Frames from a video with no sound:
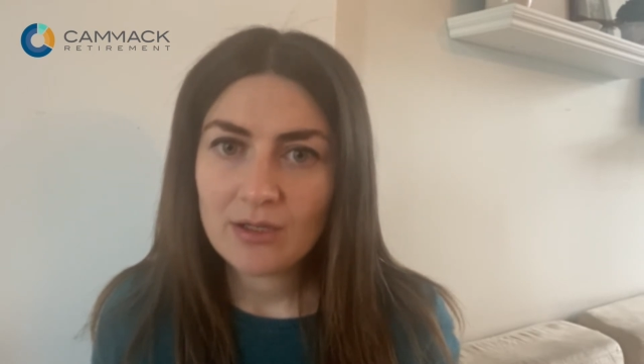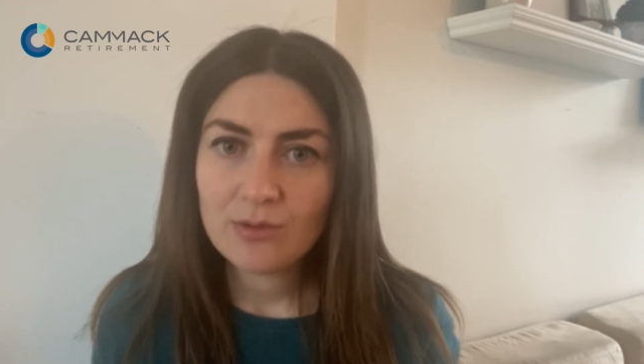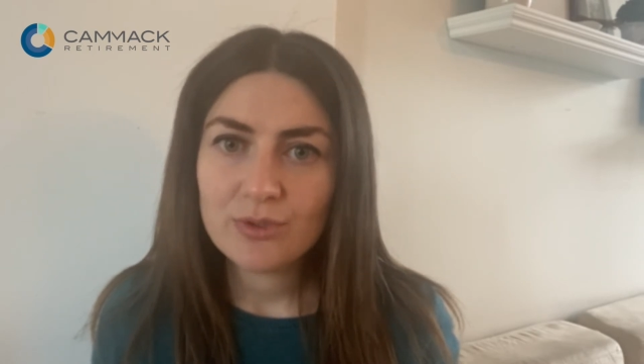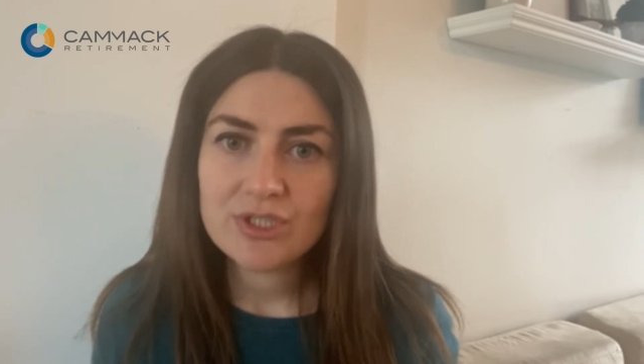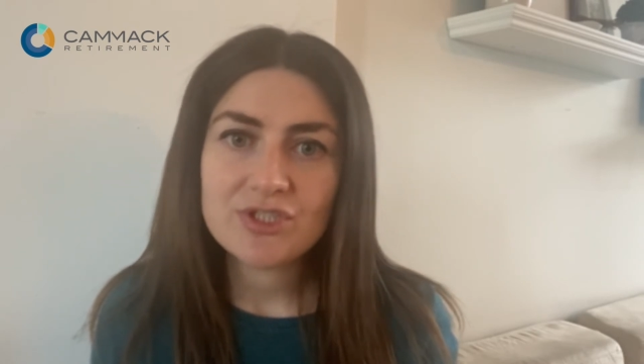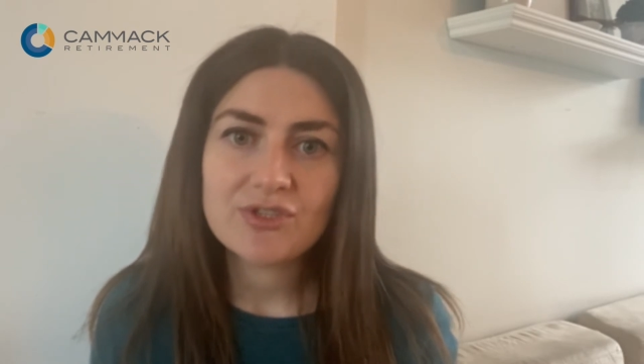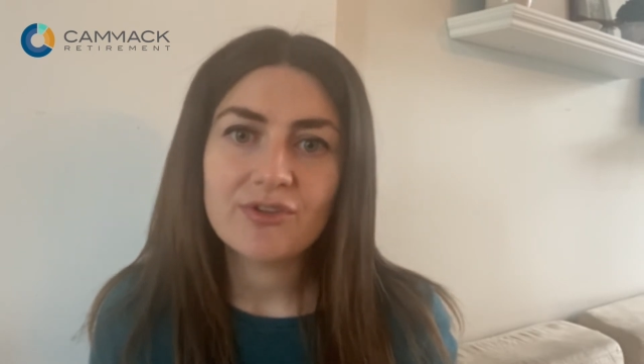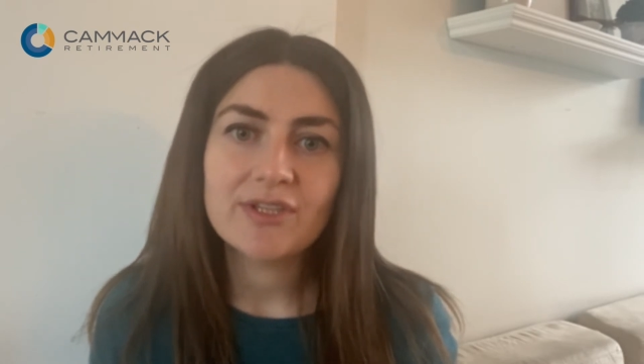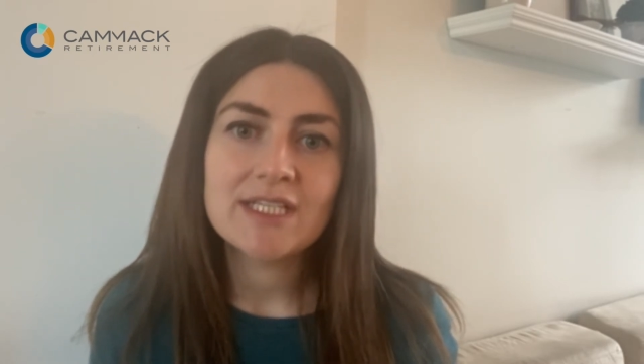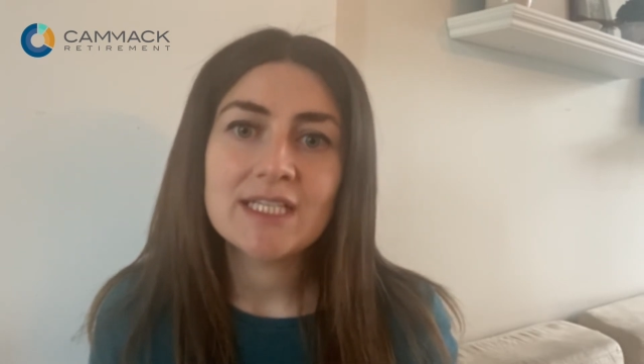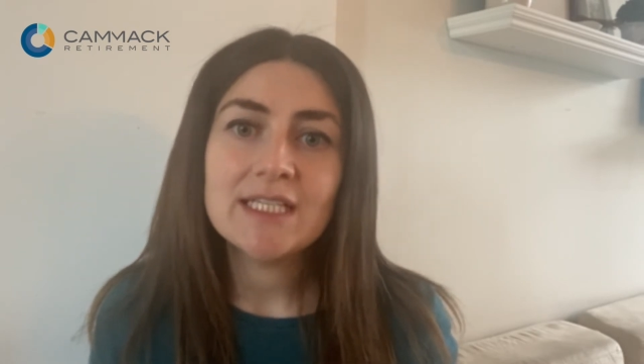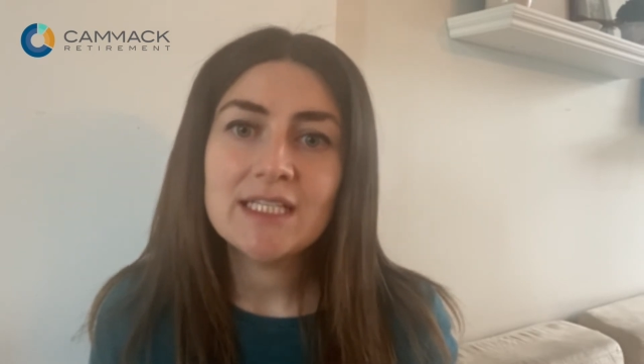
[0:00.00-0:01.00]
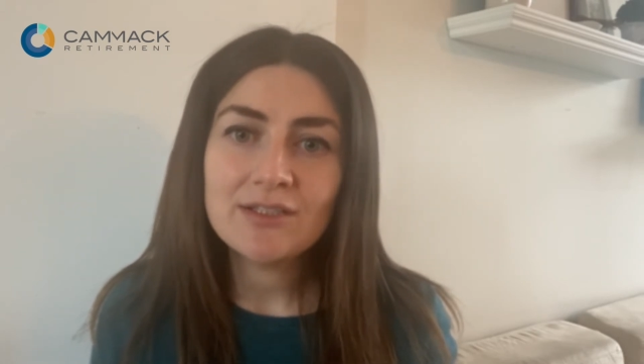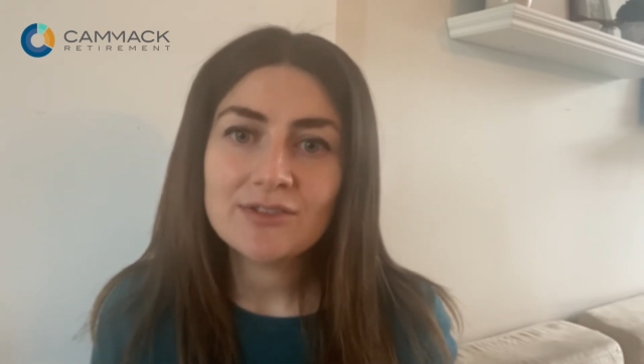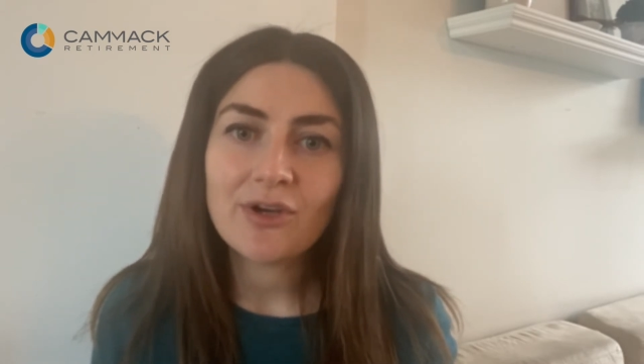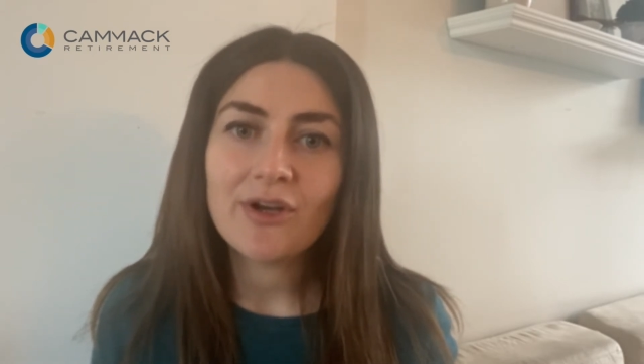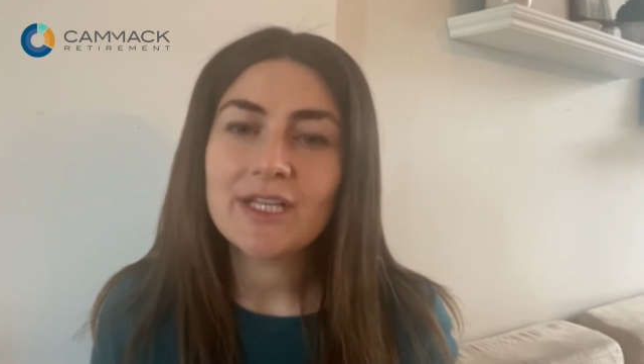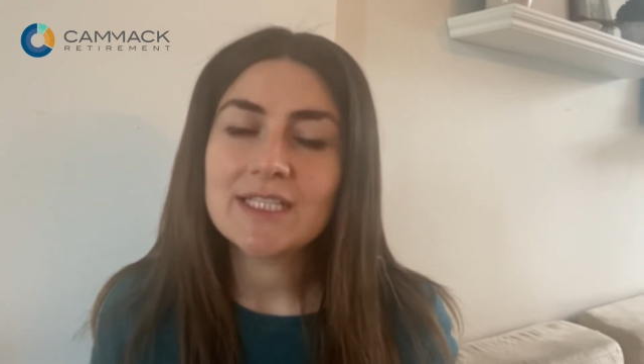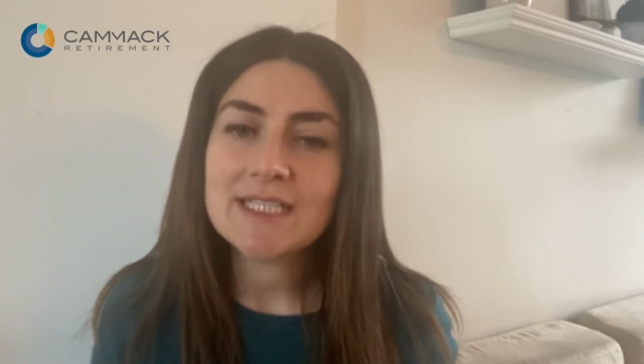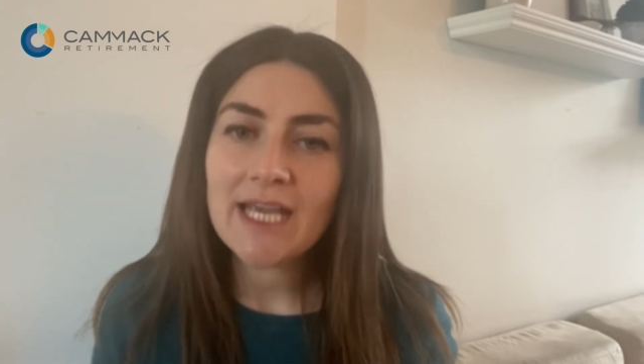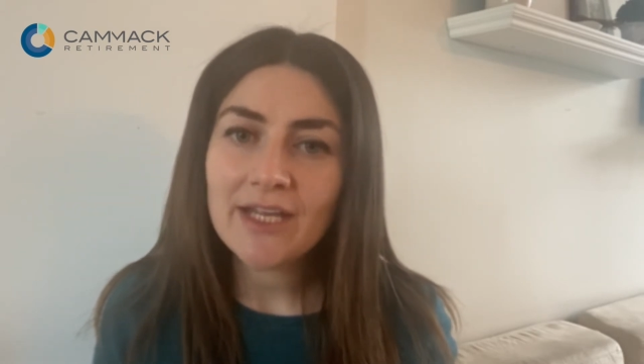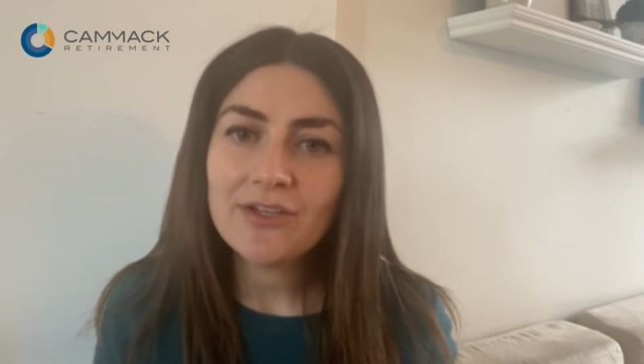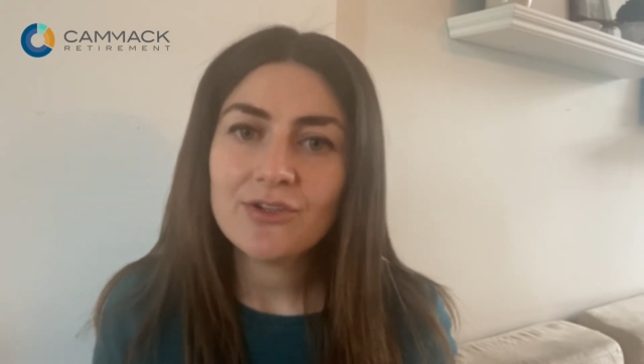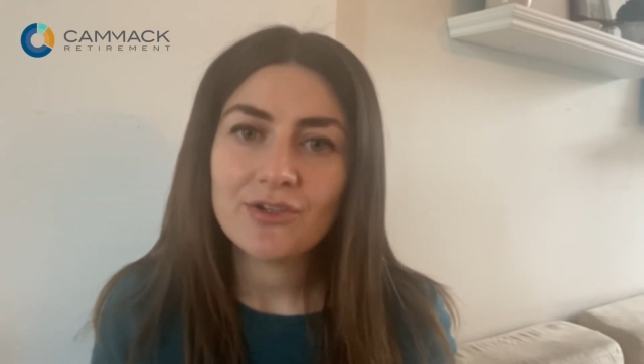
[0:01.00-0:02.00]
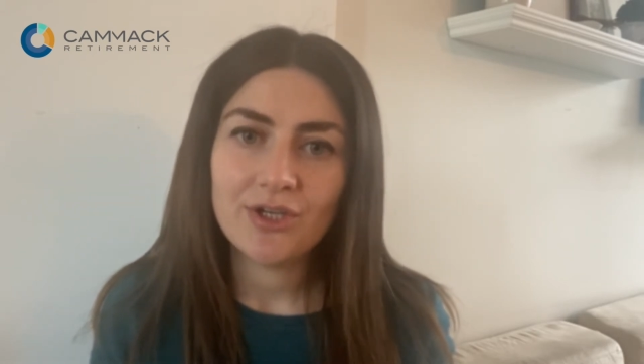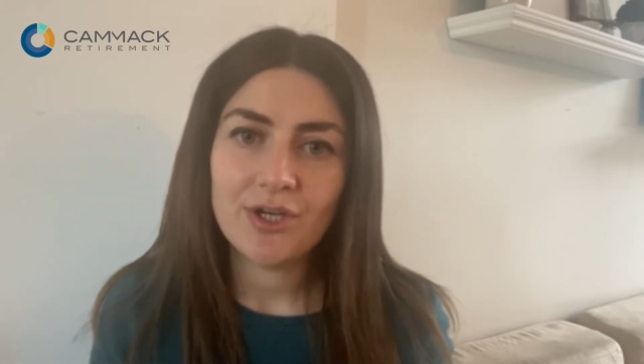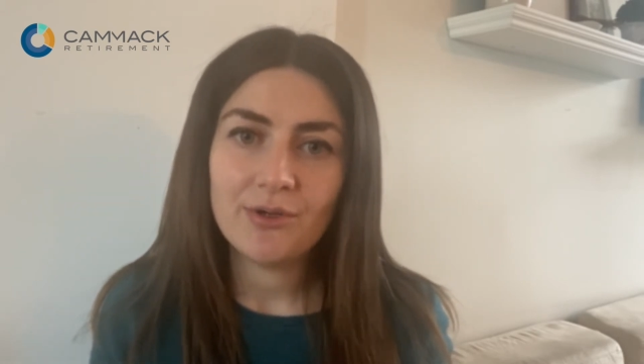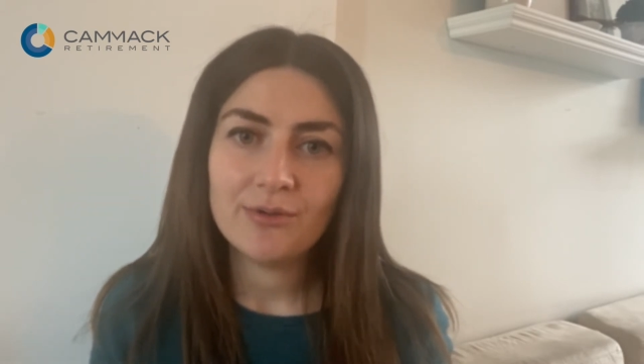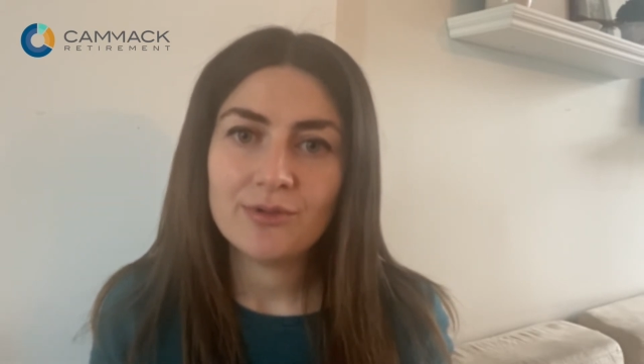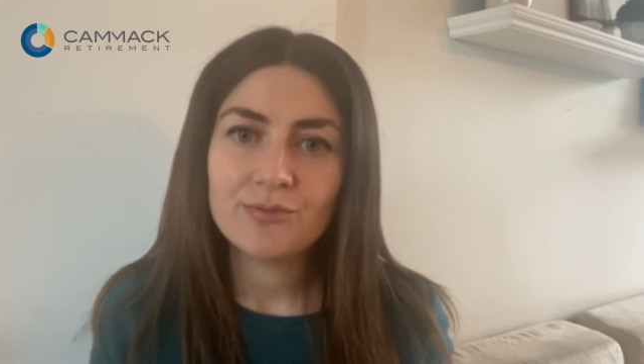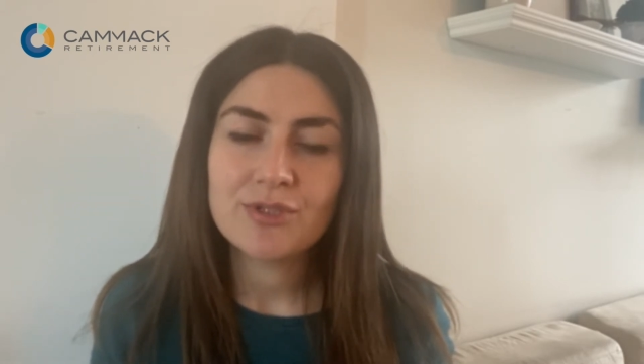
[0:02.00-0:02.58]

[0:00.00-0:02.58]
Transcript: which saw the yield on a 10-year note